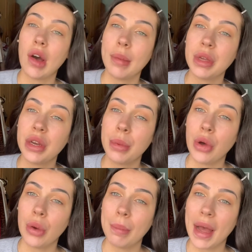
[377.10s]
I'm going to
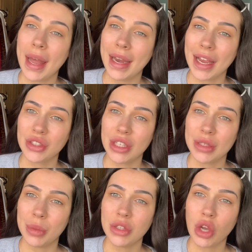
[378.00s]
put on my
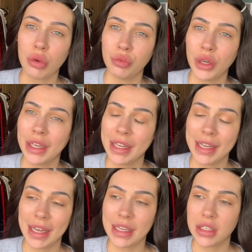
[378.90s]
lashes, which are really
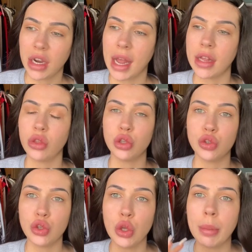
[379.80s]
key to like the
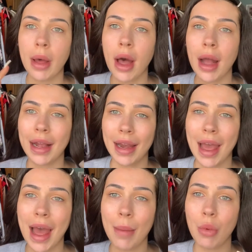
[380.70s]
super
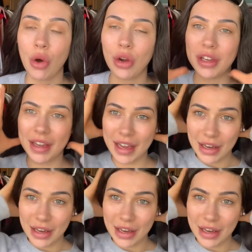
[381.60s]
glam holiday